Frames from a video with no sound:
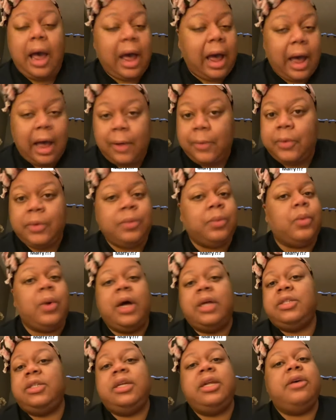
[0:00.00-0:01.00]
I would
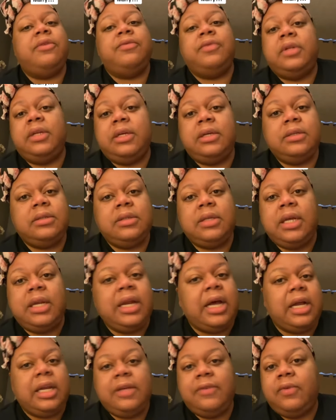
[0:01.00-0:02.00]
watch Netflix and
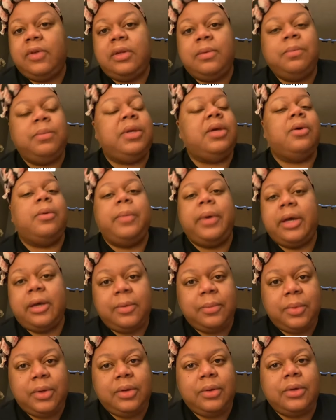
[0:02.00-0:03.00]
not even be on my
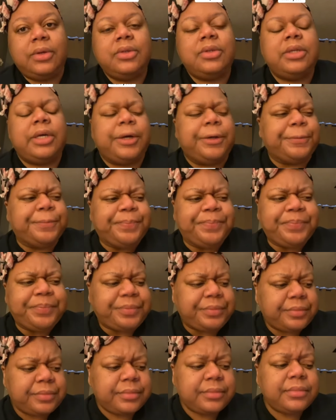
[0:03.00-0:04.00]
computer. So
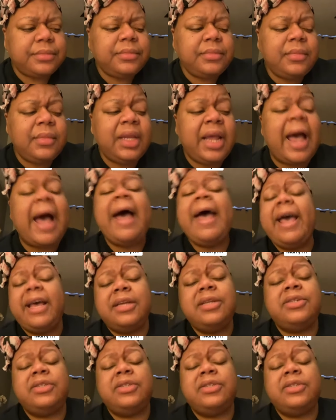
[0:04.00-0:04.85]
damn, I had to